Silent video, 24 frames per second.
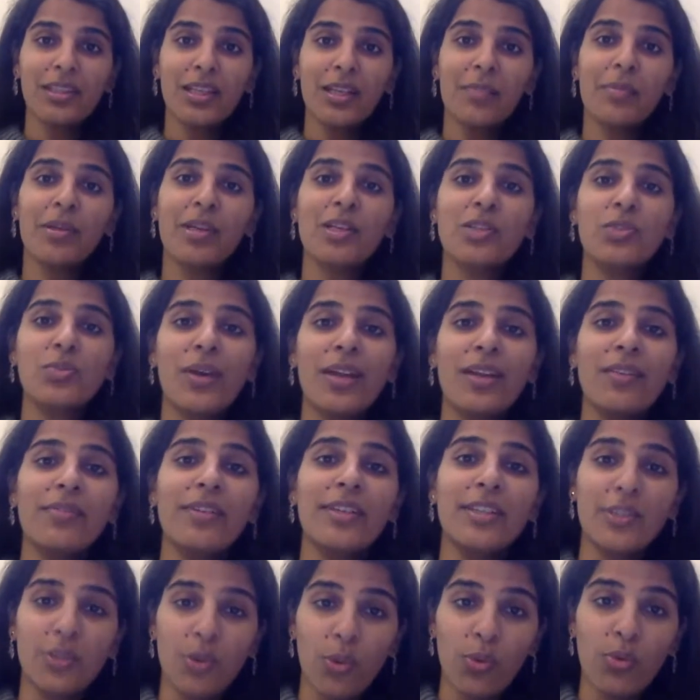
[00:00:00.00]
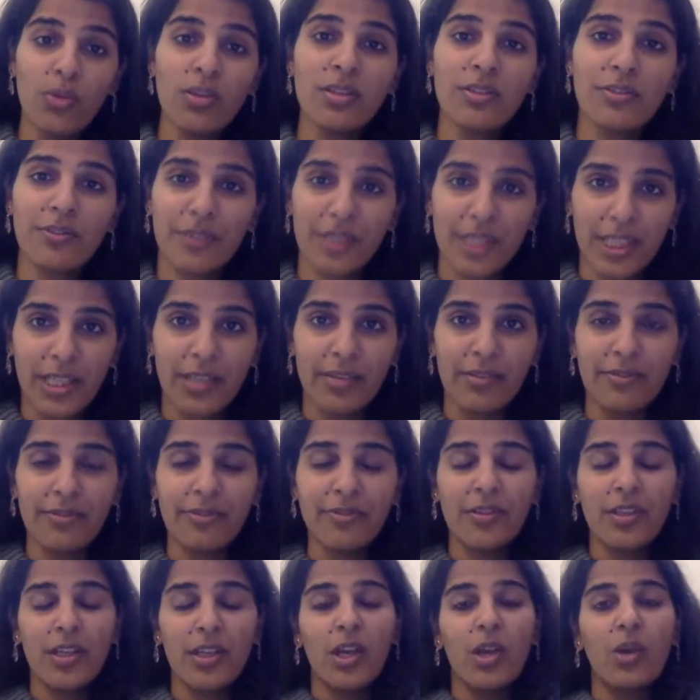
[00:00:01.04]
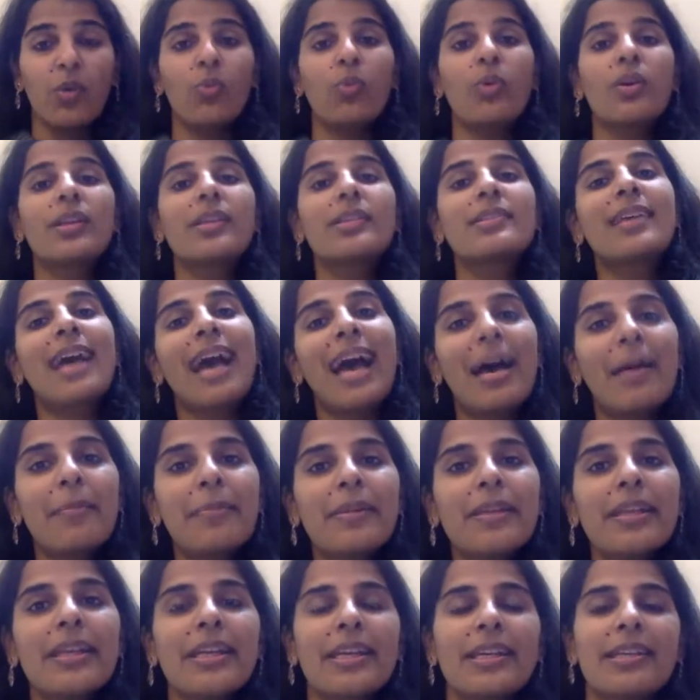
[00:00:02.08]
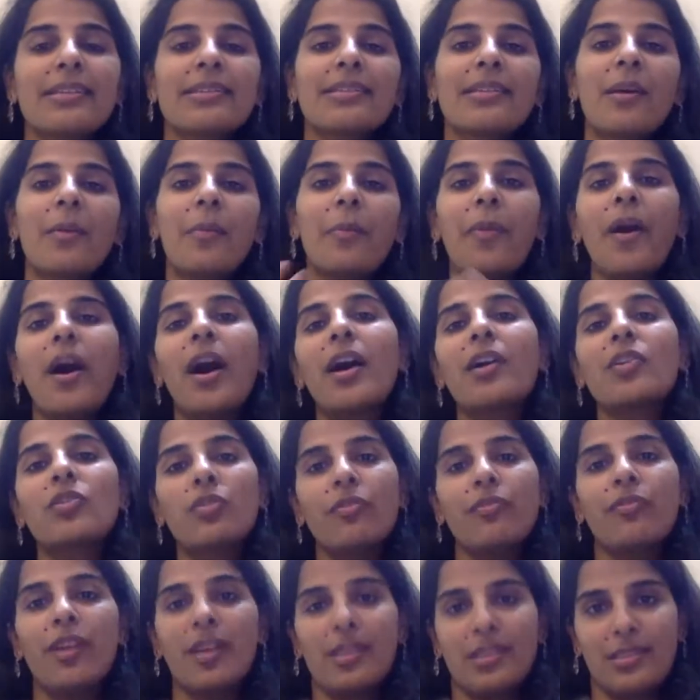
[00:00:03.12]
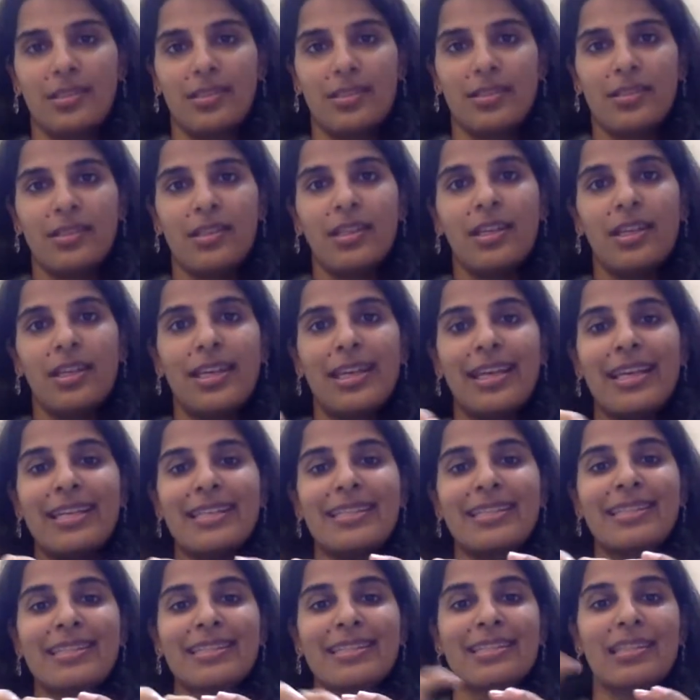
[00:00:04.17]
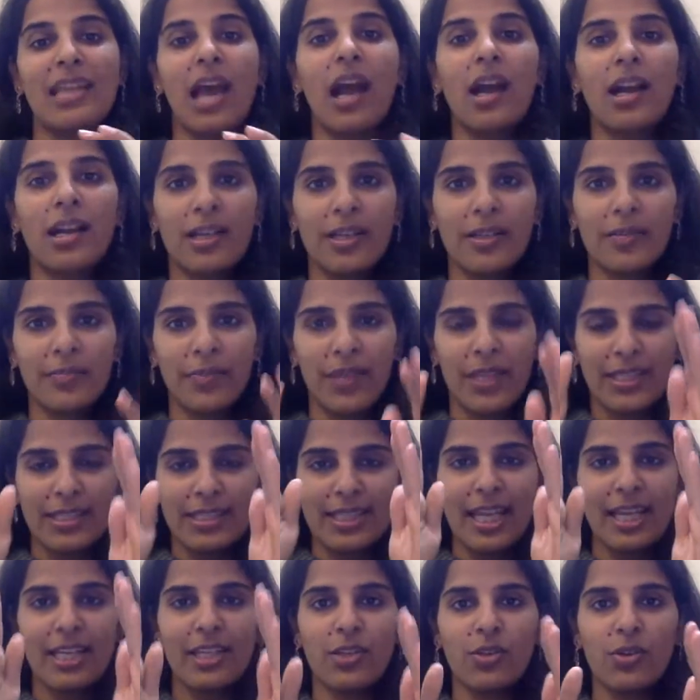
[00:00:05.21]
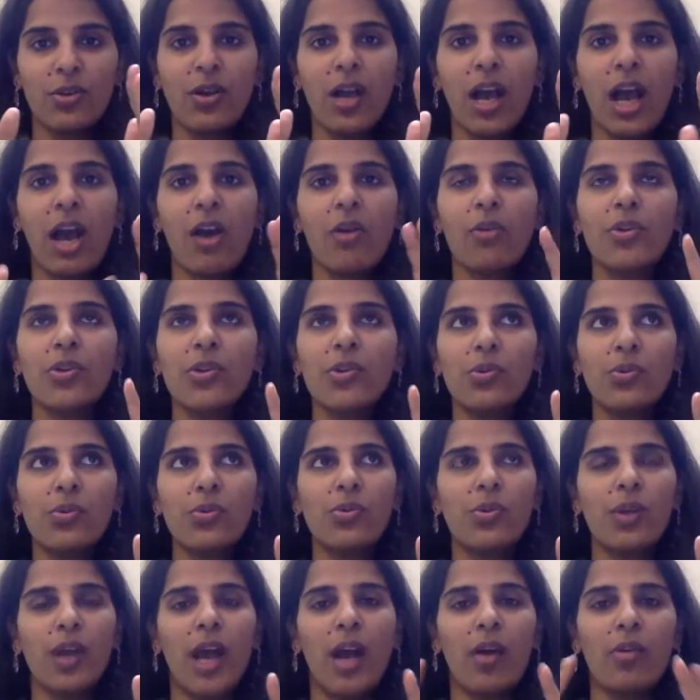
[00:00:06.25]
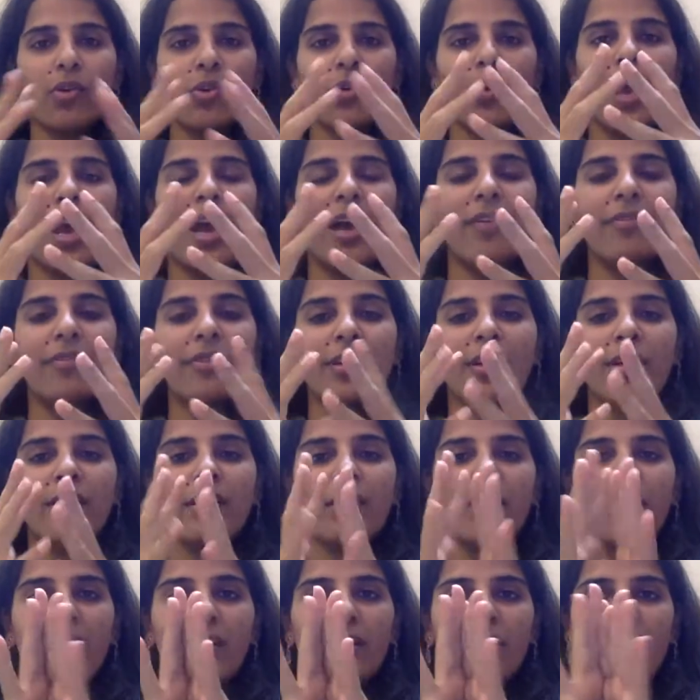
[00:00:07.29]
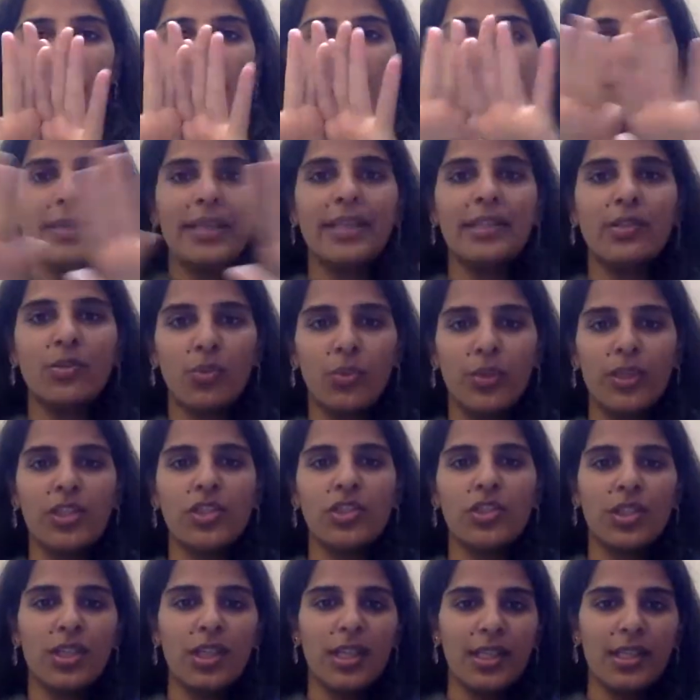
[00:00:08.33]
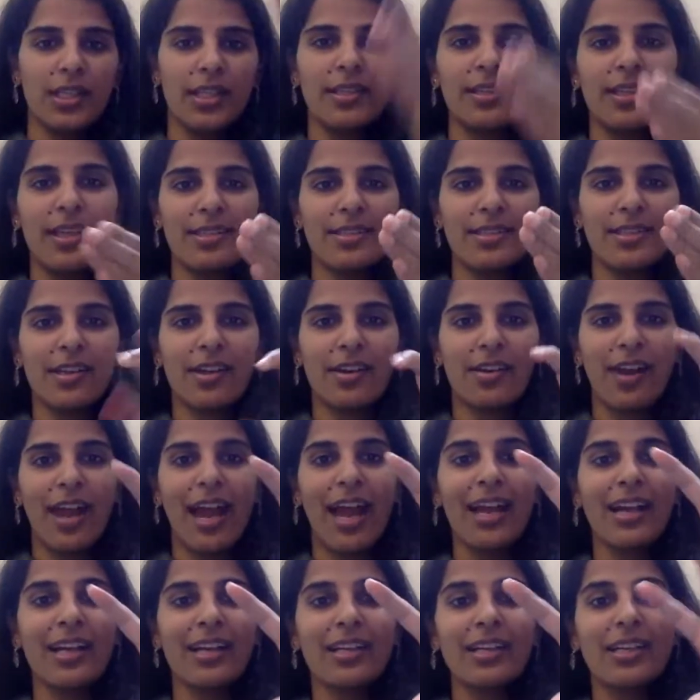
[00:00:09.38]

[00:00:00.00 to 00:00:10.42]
Because when we don't forgive, what is happening is a part of us is stuck. It's like how you have a complete windshield and then there's a crack,